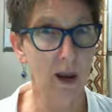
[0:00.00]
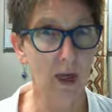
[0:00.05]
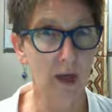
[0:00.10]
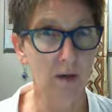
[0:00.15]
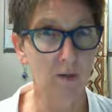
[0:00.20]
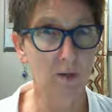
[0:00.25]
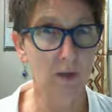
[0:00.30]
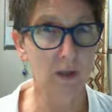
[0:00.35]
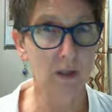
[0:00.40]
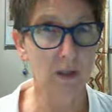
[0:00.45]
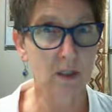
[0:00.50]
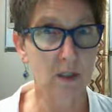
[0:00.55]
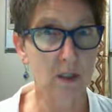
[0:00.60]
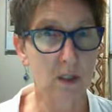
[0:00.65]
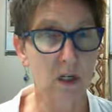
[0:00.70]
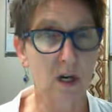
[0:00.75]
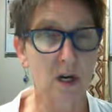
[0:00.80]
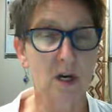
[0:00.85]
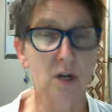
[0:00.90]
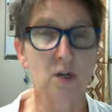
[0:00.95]
language,
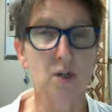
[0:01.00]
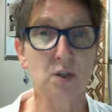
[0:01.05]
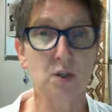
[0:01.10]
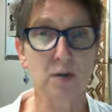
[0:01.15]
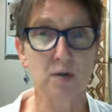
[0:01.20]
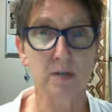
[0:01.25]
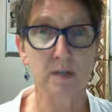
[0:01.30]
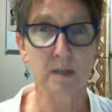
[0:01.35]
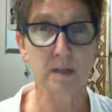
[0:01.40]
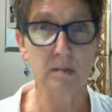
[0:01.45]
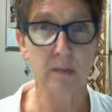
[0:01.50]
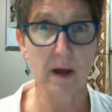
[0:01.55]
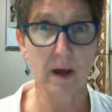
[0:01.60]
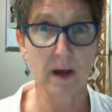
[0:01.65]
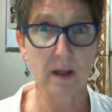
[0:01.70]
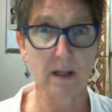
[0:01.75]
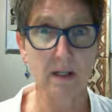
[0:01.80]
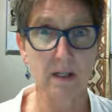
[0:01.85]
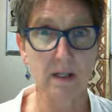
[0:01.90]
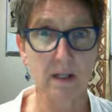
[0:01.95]
talks
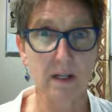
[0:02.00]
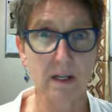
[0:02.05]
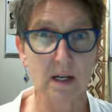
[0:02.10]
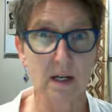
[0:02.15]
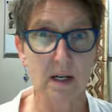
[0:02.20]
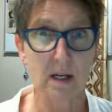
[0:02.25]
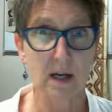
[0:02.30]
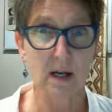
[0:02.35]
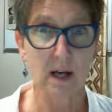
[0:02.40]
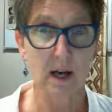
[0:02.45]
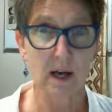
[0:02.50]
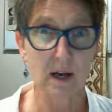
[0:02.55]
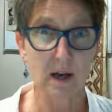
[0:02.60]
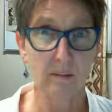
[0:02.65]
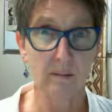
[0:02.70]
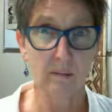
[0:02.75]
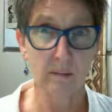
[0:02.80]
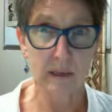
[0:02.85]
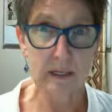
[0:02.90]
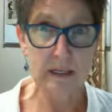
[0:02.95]
about
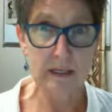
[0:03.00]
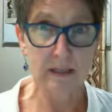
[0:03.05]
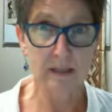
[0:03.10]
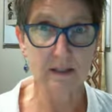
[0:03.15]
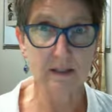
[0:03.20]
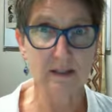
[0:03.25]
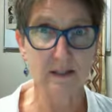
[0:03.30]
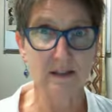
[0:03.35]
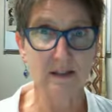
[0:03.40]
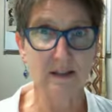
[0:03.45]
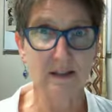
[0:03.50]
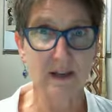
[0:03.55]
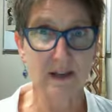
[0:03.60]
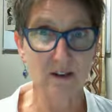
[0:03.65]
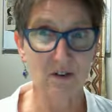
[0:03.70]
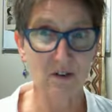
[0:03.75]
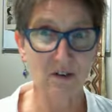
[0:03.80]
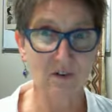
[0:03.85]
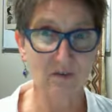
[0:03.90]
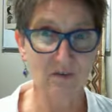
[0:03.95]
peace
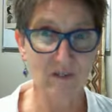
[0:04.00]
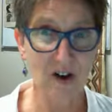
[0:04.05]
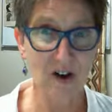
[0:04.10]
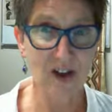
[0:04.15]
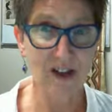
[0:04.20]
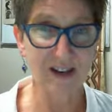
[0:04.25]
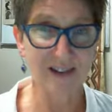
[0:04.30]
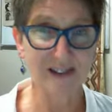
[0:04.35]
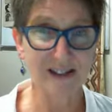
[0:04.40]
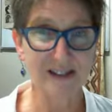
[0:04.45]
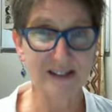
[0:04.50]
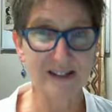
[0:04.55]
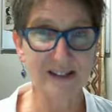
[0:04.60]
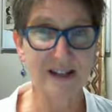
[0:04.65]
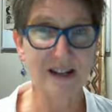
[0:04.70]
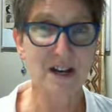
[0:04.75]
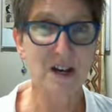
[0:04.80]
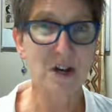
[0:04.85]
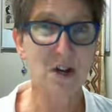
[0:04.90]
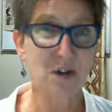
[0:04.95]
and non-violence,
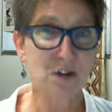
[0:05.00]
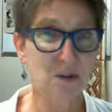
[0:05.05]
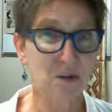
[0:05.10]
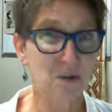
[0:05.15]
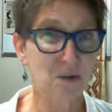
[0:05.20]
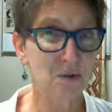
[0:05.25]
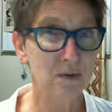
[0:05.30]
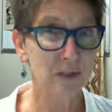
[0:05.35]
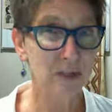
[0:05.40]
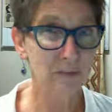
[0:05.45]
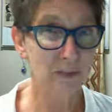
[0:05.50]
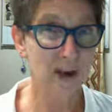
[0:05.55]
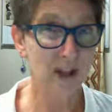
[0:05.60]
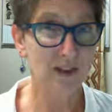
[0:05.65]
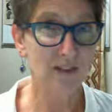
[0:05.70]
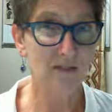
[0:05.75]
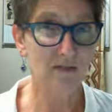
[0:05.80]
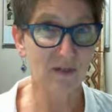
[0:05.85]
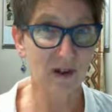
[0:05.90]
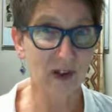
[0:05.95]
and talks about
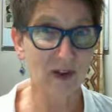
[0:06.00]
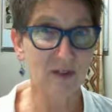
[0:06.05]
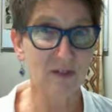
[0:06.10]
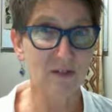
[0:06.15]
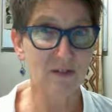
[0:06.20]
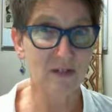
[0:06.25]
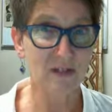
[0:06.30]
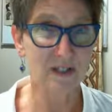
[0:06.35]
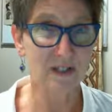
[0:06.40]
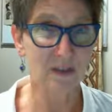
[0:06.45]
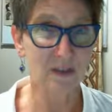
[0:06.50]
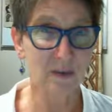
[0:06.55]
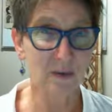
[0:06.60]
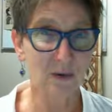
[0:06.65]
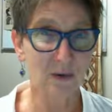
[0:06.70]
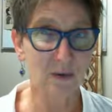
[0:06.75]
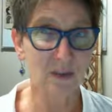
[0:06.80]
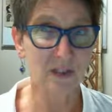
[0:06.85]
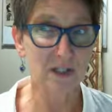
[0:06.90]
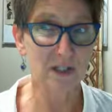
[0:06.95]
the values that are
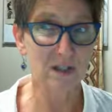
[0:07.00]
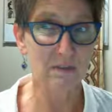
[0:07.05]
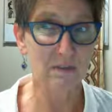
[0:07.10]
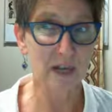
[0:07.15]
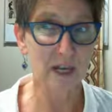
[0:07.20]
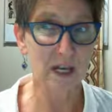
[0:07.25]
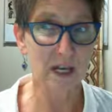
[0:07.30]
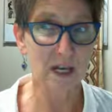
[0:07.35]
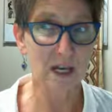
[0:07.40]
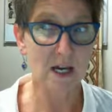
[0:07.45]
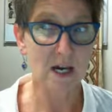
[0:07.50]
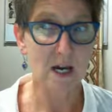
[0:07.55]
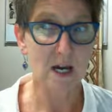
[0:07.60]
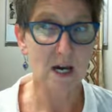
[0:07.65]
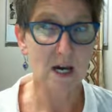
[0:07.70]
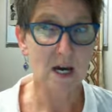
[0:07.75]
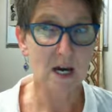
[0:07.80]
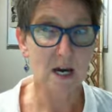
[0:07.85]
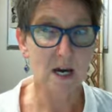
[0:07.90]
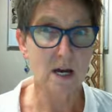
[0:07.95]
going to be
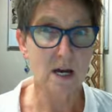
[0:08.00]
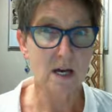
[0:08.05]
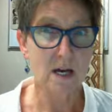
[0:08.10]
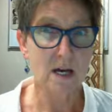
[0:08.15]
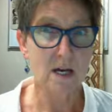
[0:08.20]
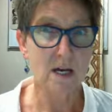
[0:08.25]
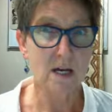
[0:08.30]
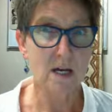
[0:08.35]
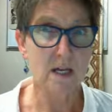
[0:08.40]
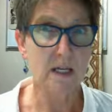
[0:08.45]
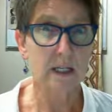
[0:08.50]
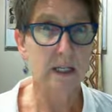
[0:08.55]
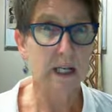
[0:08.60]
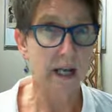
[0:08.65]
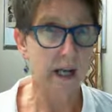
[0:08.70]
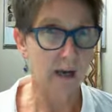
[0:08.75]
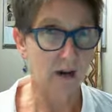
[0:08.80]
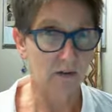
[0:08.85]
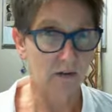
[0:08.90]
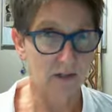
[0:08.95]

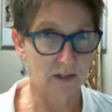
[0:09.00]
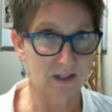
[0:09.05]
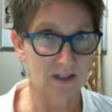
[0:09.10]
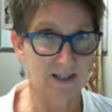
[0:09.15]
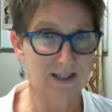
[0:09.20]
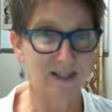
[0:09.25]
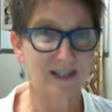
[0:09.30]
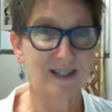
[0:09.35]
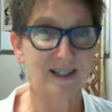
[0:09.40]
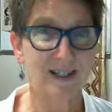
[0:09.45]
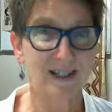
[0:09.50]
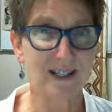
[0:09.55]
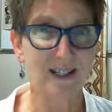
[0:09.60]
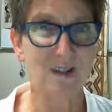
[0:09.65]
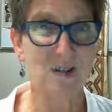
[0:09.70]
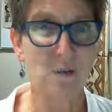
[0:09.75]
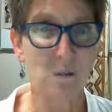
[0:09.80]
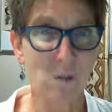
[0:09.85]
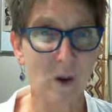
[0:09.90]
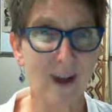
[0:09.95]
inherent in
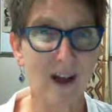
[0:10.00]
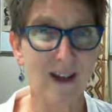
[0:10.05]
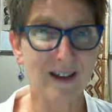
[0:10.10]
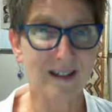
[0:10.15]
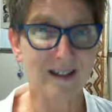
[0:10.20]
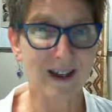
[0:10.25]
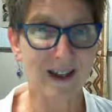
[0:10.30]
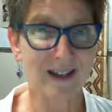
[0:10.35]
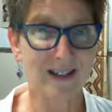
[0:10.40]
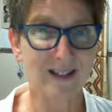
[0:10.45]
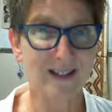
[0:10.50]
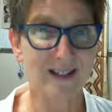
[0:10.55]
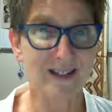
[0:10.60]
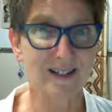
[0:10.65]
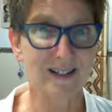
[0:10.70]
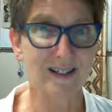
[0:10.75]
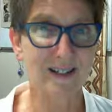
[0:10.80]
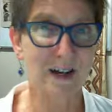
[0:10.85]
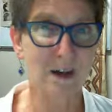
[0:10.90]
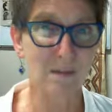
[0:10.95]
the way that
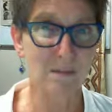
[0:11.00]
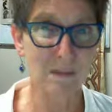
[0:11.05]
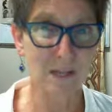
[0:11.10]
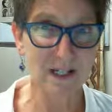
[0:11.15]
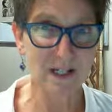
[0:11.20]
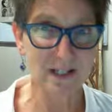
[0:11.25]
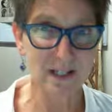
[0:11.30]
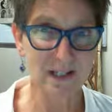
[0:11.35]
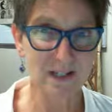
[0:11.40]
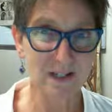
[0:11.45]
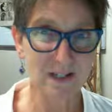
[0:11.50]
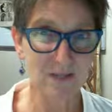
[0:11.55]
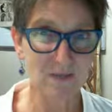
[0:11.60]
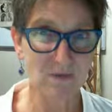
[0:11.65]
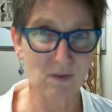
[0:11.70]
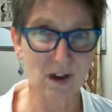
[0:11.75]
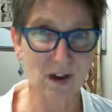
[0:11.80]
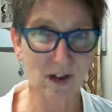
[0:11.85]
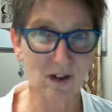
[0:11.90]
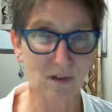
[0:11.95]
a meeting is
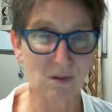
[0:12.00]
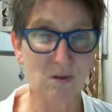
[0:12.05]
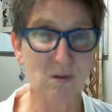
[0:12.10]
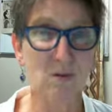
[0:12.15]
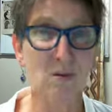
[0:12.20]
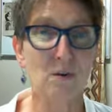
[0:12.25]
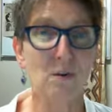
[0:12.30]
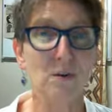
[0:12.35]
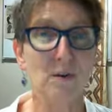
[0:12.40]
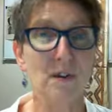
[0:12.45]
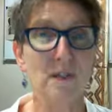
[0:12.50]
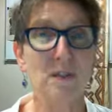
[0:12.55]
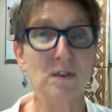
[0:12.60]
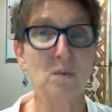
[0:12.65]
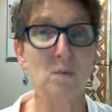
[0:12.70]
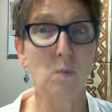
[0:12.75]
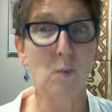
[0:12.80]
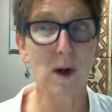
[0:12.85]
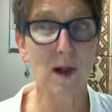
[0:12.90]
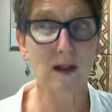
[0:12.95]
run, or in
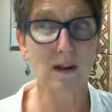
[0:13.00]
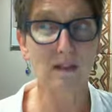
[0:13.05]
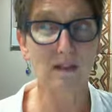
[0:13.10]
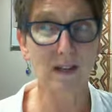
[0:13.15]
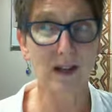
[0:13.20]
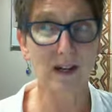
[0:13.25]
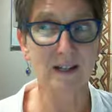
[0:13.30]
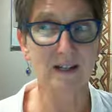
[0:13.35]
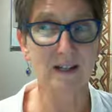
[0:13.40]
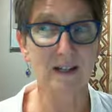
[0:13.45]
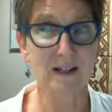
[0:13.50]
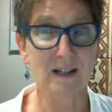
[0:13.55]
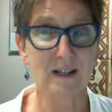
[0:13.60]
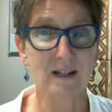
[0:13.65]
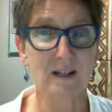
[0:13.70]
the way that